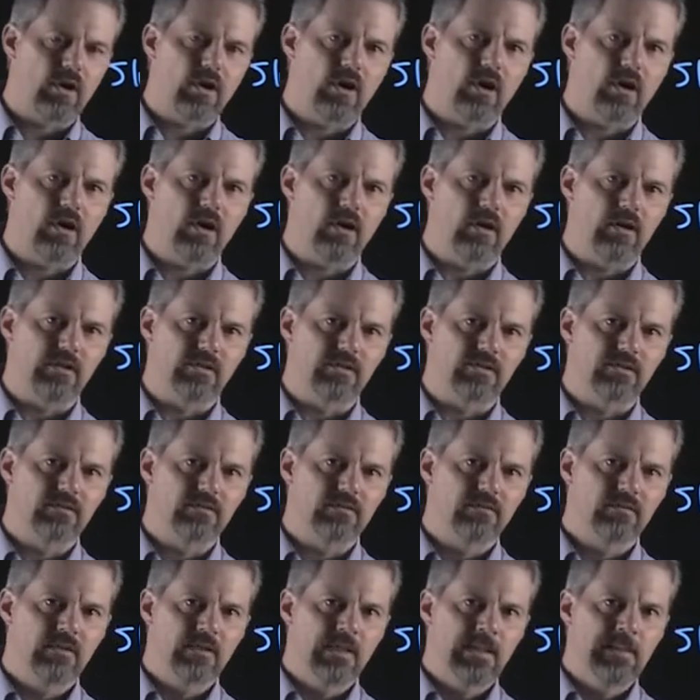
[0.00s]
cars.
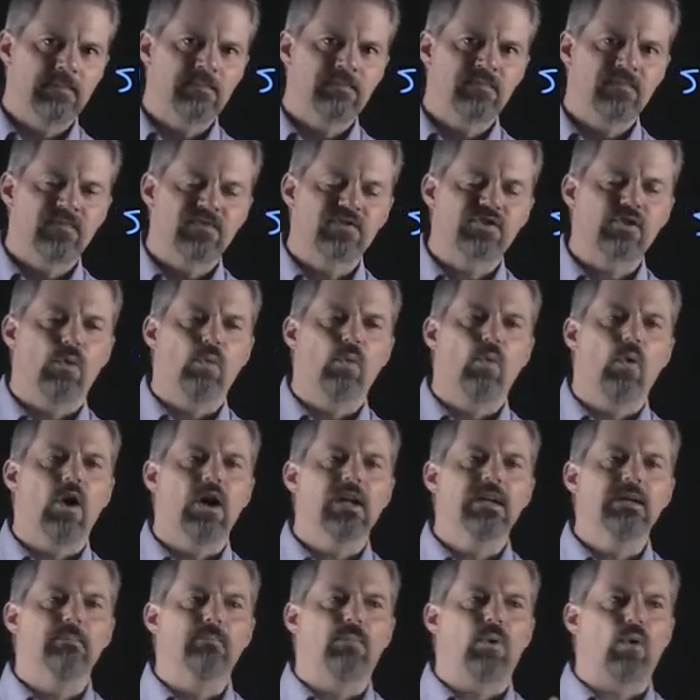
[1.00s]
So
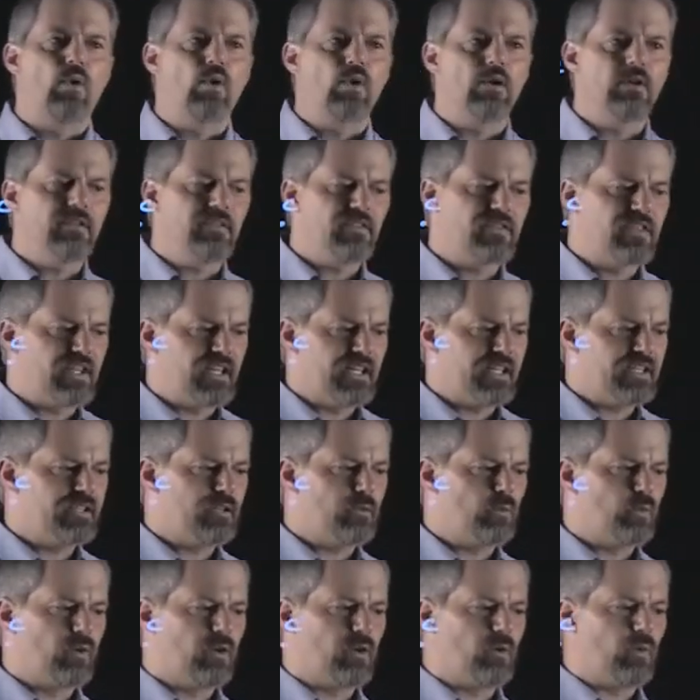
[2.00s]
one important thing
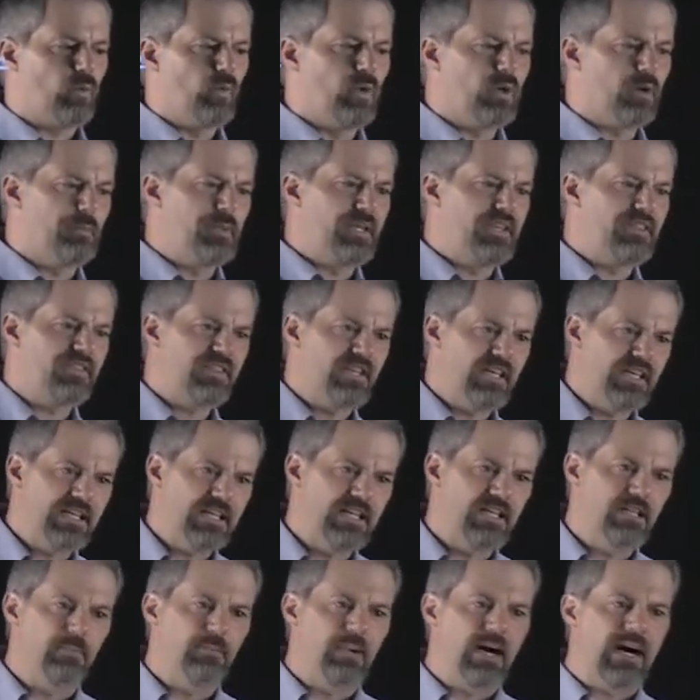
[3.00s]
that we'll be
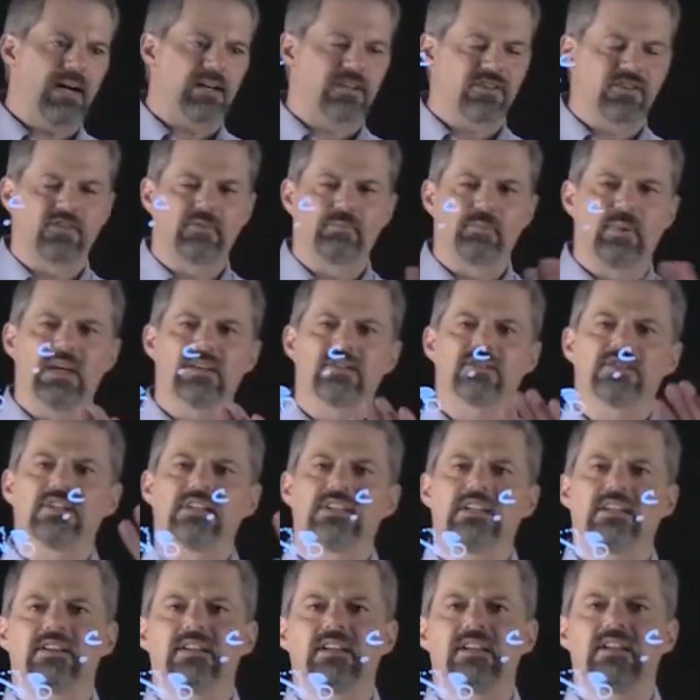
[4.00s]
thinking about,
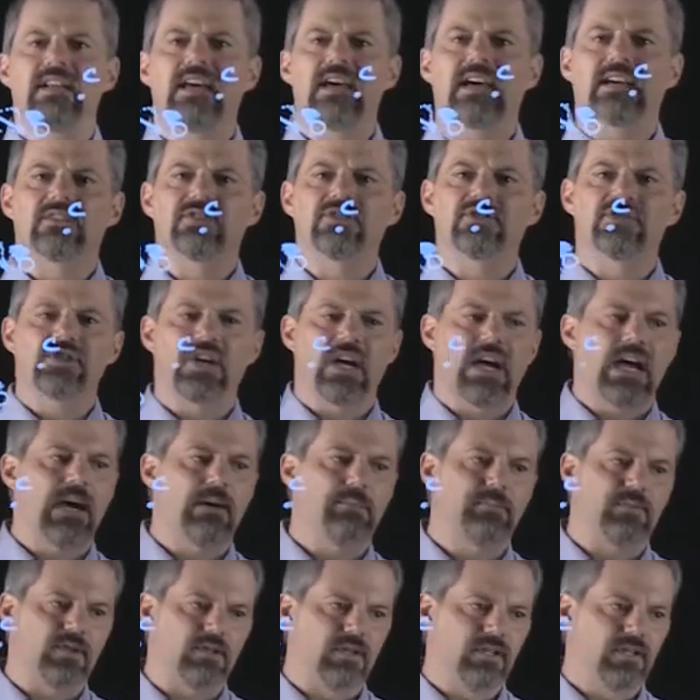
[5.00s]
especially in the next
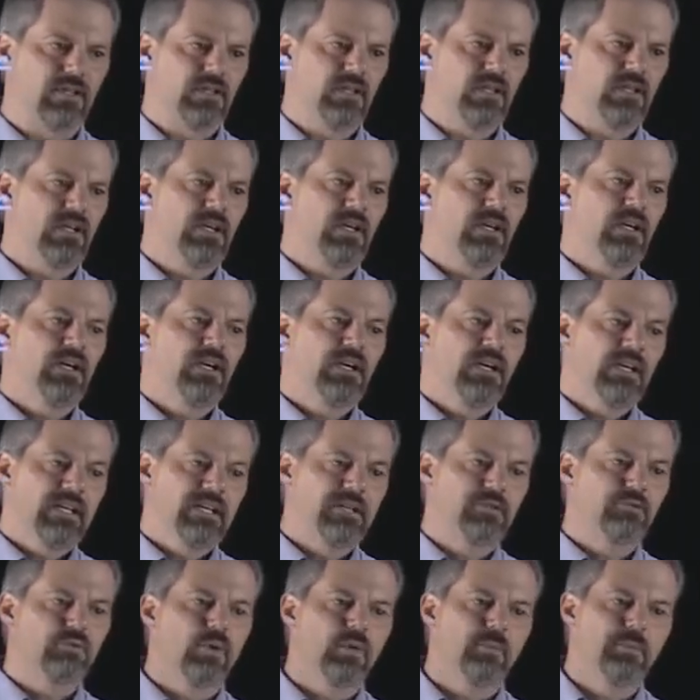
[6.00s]
chapter,
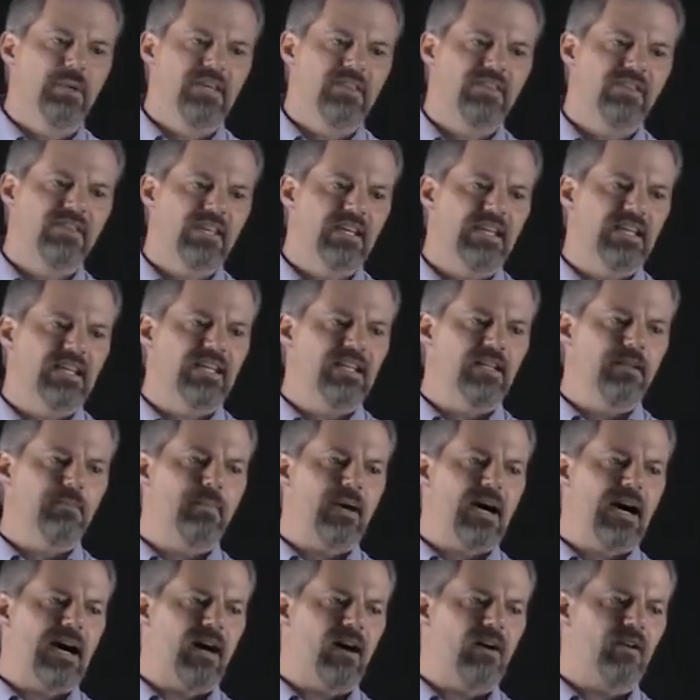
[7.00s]
is we'll be thinking
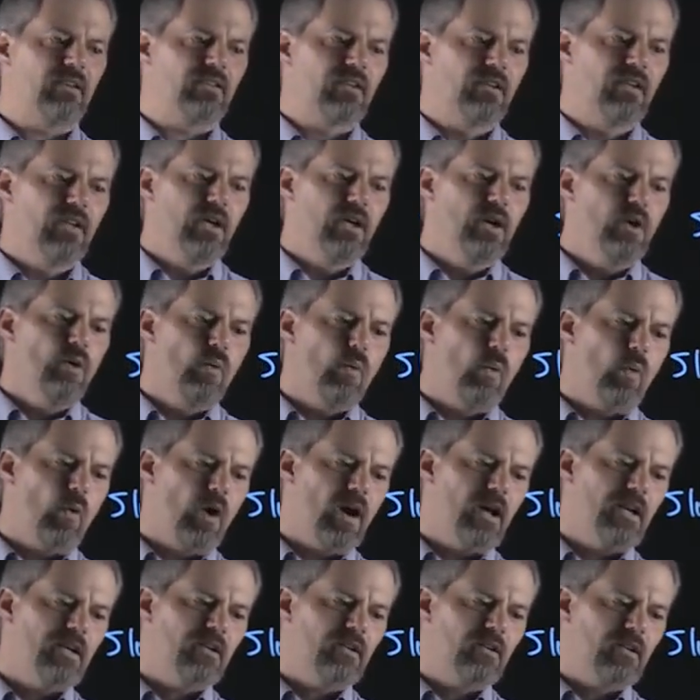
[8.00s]
about
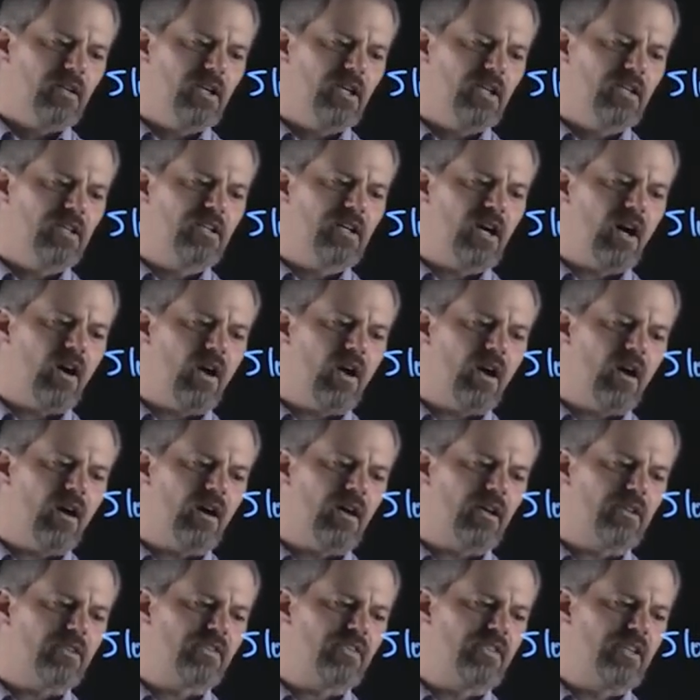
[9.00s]
what can
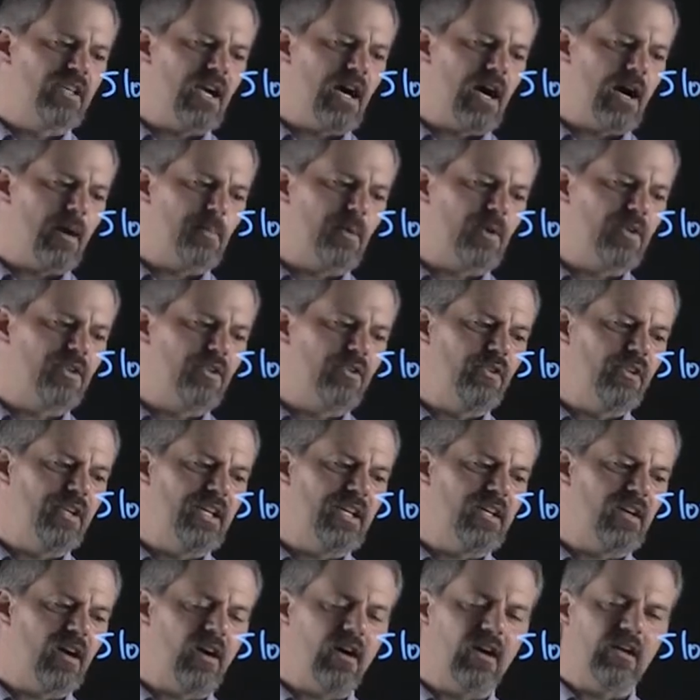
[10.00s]
cause the opportunity
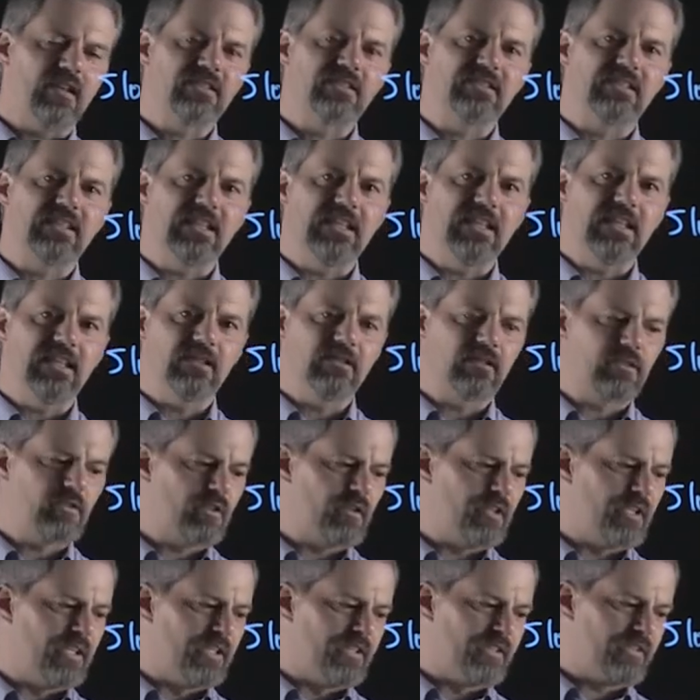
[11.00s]
cost to
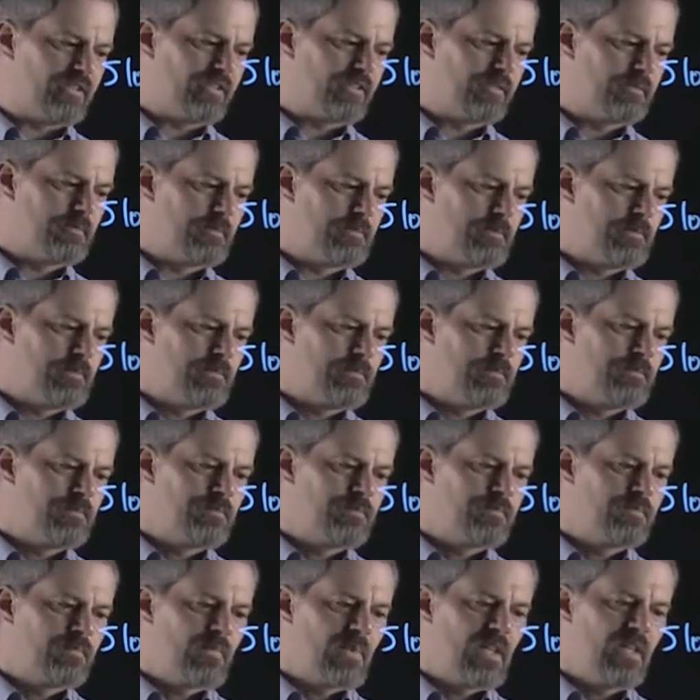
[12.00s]
increase.
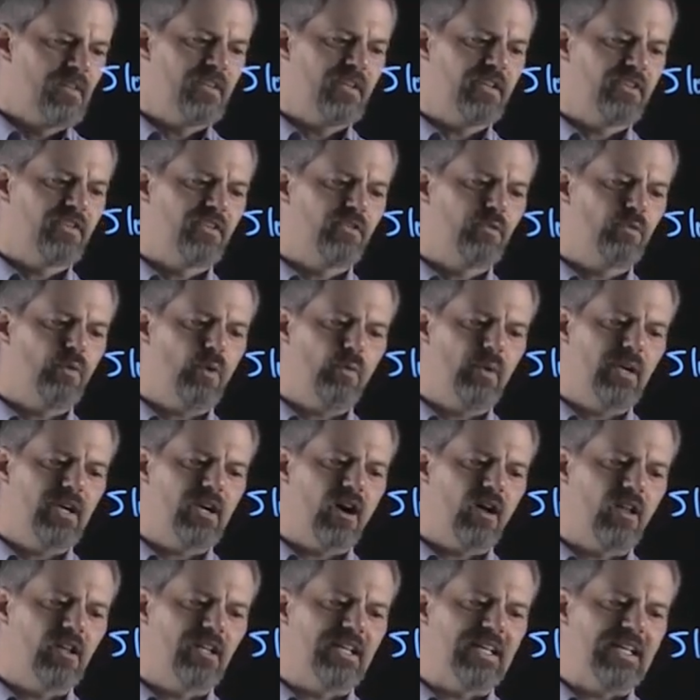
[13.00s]
This is what we
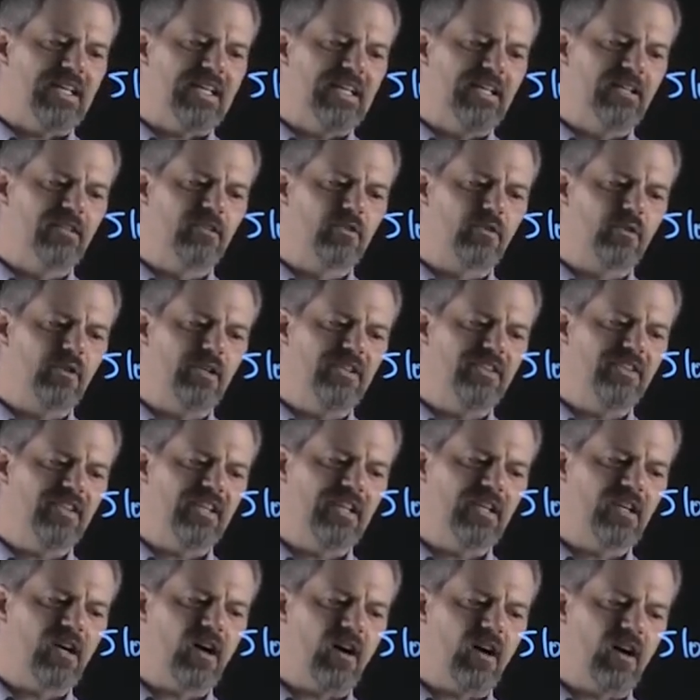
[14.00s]
call an
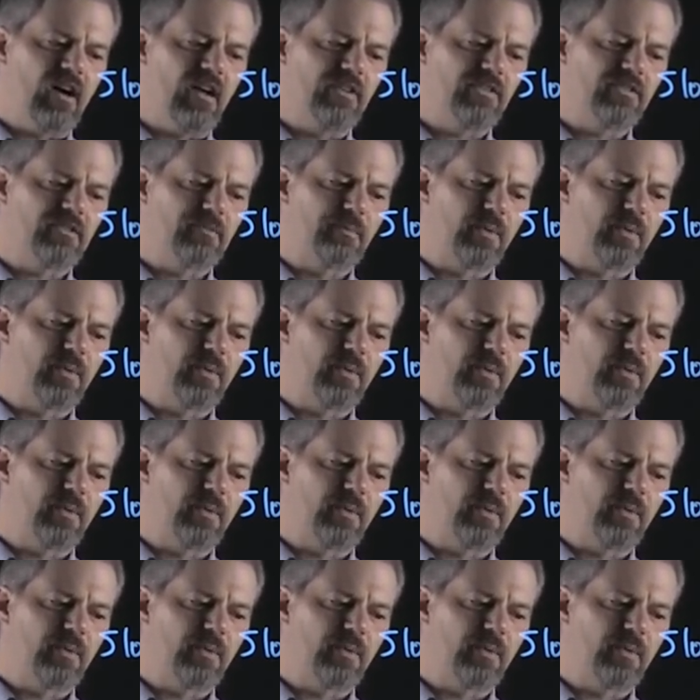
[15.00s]
increasing cost